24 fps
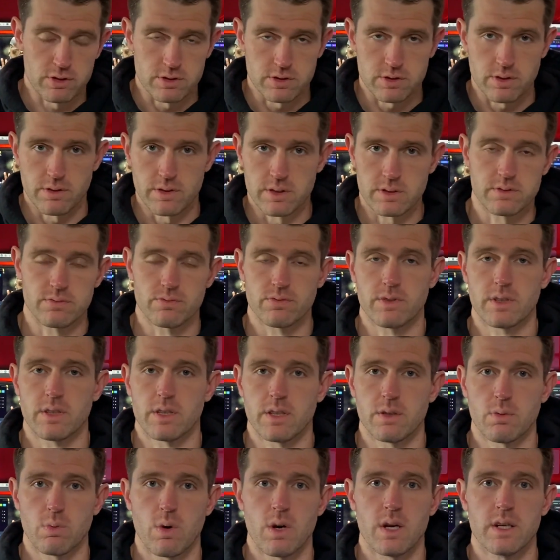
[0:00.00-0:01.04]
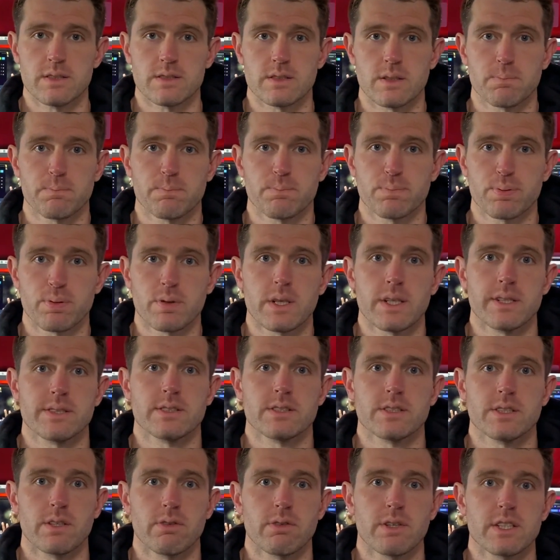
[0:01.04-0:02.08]
So this really was a pretty
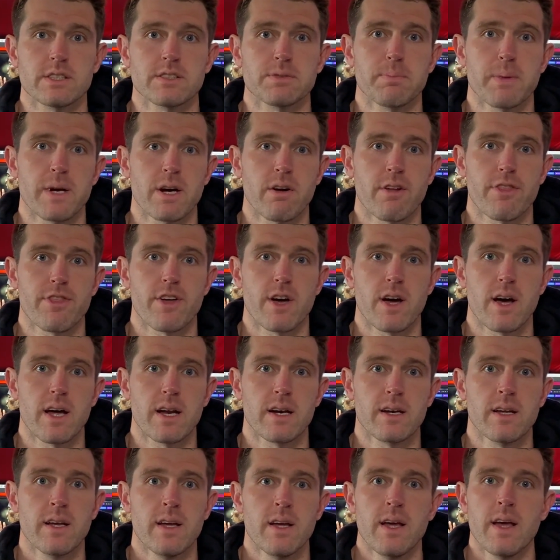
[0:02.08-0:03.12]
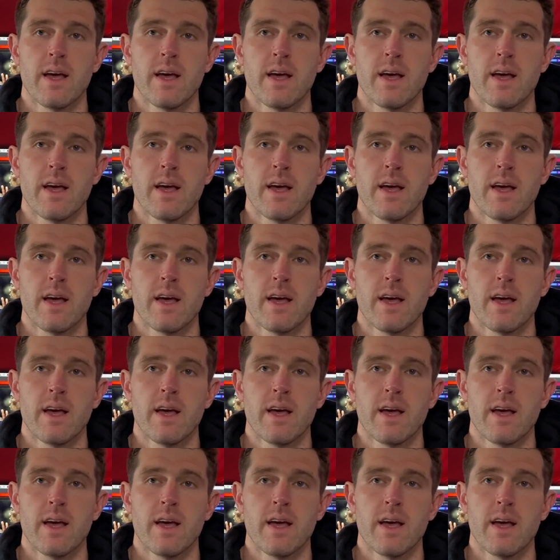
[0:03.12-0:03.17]
serious marathon.